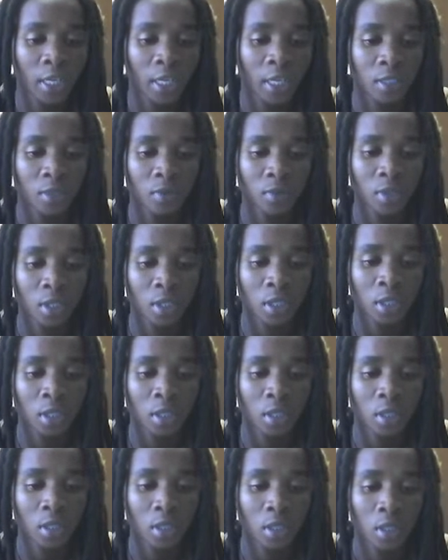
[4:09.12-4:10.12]

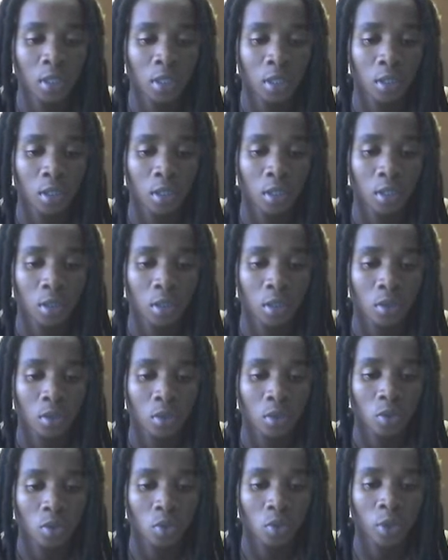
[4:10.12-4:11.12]
activity
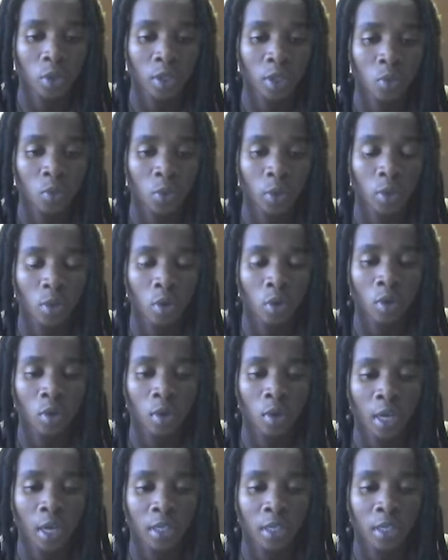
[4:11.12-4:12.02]
so that we all